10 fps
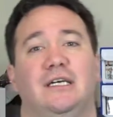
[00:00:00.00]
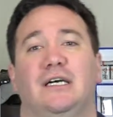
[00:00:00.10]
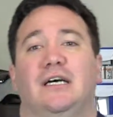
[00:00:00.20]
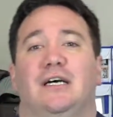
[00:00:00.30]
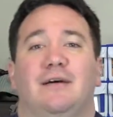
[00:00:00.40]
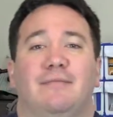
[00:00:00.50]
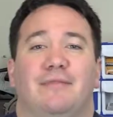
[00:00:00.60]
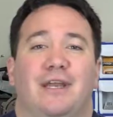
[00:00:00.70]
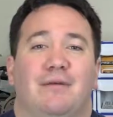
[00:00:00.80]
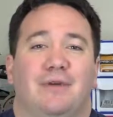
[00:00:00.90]

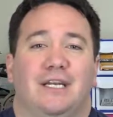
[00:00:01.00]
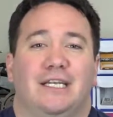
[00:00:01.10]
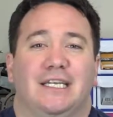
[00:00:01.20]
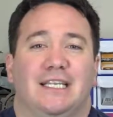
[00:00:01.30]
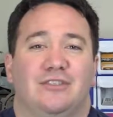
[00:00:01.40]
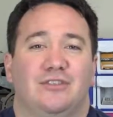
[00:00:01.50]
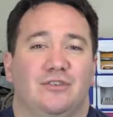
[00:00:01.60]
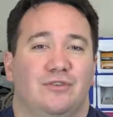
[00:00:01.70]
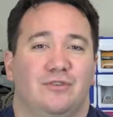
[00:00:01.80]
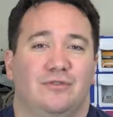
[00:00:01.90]
that I'm gonna get
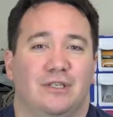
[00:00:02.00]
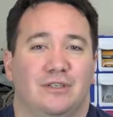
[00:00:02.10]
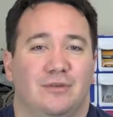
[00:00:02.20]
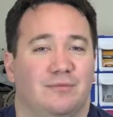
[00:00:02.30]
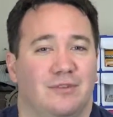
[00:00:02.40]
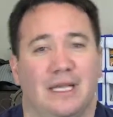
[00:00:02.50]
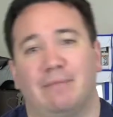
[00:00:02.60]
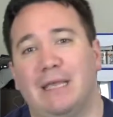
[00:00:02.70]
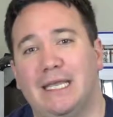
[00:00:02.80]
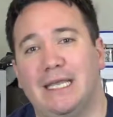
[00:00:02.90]
to in terms of
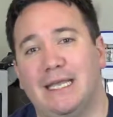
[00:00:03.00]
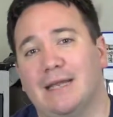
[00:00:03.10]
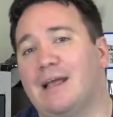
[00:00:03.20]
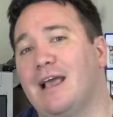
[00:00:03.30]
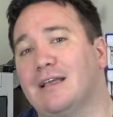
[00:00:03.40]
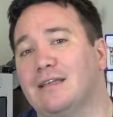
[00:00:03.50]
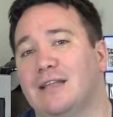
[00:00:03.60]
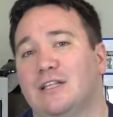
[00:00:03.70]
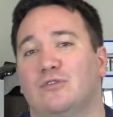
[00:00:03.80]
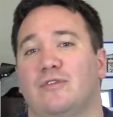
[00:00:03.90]
like making and hacking,
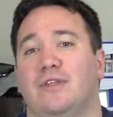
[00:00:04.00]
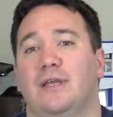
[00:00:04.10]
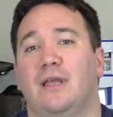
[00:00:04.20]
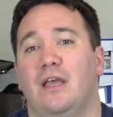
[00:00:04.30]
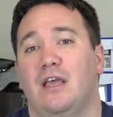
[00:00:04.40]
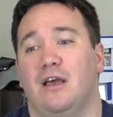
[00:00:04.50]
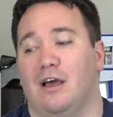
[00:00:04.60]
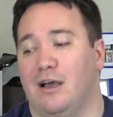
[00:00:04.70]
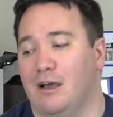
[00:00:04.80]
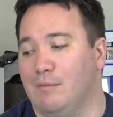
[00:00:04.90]
that sort of thing.
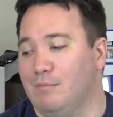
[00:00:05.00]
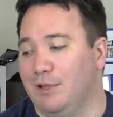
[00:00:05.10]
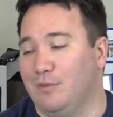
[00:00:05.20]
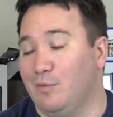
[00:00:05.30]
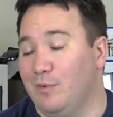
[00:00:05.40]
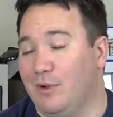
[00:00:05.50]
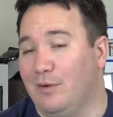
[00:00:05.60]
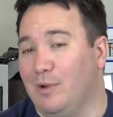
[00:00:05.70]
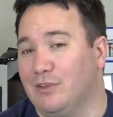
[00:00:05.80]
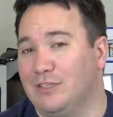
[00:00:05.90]
But
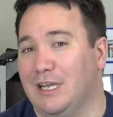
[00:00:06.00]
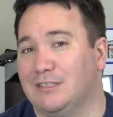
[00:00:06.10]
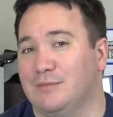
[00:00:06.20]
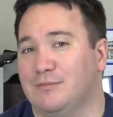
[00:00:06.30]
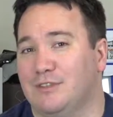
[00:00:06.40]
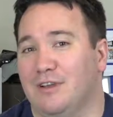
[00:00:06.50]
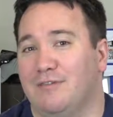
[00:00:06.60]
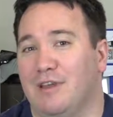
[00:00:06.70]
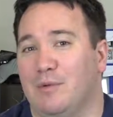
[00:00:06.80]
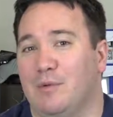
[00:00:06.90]
we also got some
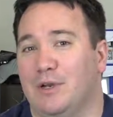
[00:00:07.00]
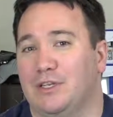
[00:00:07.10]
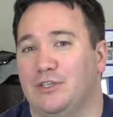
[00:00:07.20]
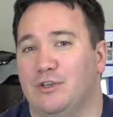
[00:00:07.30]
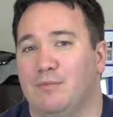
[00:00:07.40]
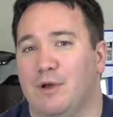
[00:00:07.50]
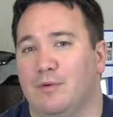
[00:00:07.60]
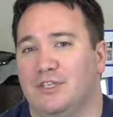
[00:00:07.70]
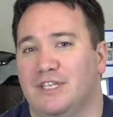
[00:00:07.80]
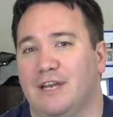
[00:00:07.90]
stuff that we want to do, but
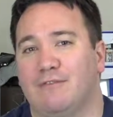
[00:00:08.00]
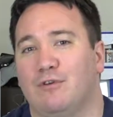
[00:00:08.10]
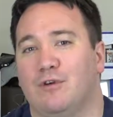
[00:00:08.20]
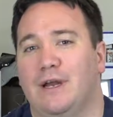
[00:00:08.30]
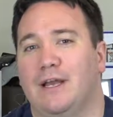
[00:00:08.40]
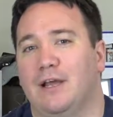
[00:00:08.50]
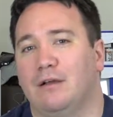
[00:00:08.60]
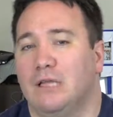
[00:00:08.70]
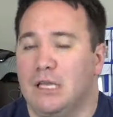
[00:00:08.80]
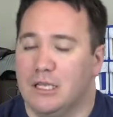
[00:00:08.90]
we just can't afford right
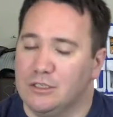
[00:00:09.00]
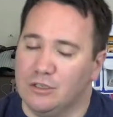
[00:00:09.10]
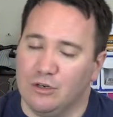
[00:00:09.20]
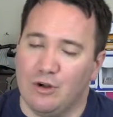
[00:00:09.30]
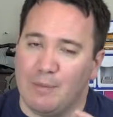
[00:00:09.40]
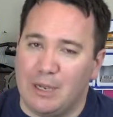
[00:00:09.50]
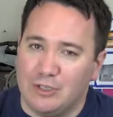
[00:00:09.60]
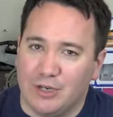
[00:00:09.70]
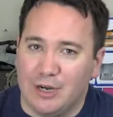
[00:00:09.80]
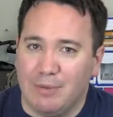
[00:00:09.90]
now. So go to our
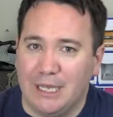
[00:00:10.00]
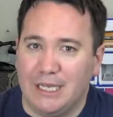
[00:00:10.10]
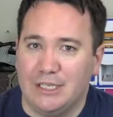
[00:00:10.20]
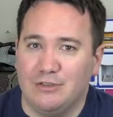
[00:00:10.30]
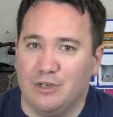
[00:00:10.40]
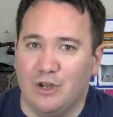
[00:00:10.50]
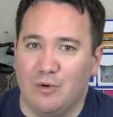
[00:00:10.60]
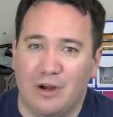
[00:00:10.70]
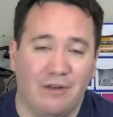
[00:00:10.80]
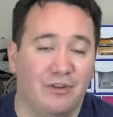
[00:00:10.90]
Patreon page,
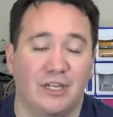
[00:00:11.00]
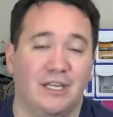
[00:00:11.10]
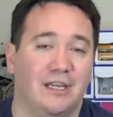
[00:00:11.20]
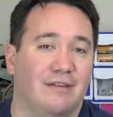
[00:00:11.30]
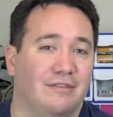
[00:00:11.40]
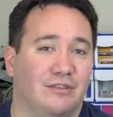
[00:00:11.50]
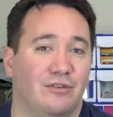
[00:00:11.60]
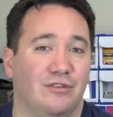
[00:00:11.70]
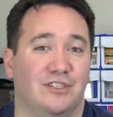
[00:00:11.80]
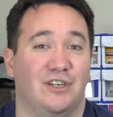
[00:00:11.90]
wherever you can give, as
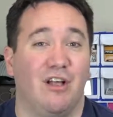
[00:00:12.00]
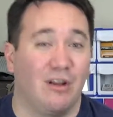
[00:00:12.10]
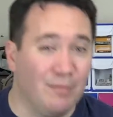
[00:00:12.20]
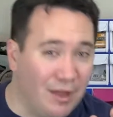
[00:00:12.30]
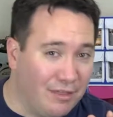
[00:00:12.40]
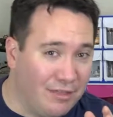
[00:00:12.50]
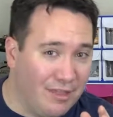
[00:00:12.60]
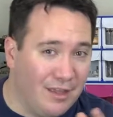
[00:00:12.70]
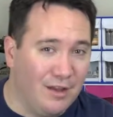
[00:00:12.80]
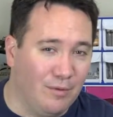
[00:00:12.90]
little as $1 a month
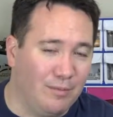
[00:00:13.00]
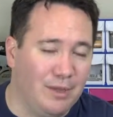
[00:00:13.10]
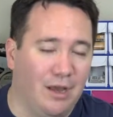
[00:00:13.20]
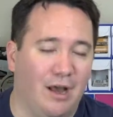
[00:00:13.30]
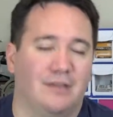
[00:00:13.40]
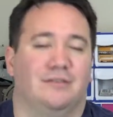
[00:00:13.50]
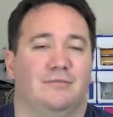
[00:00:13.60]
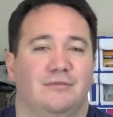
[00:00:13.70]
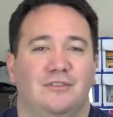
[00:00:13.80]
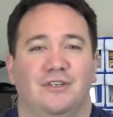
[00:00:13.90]
would be
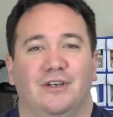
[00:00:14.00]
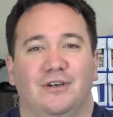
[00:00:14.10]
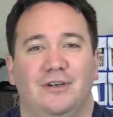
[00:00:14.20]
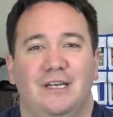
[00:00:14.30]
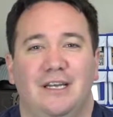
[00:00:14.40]
awesome. So